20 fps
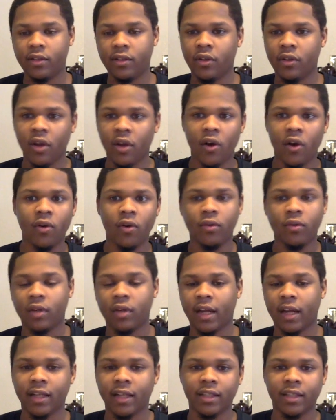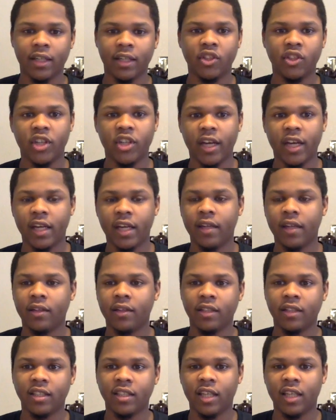you know, like I said, checking
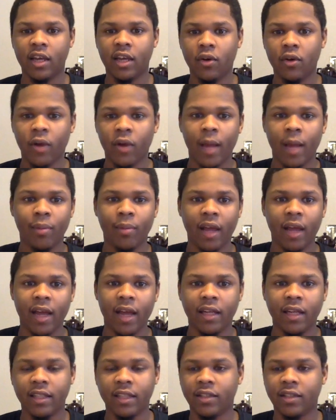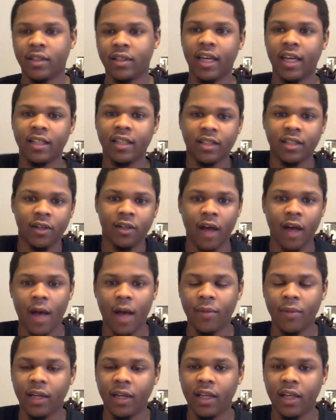and seeing who they play and just guessing how
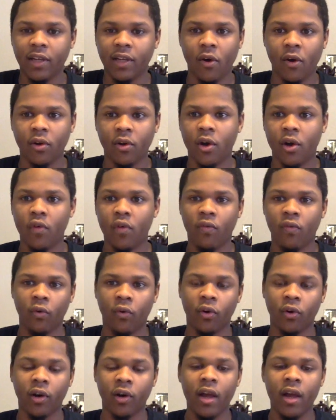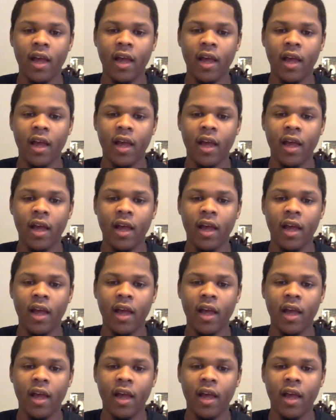many he's going to go for.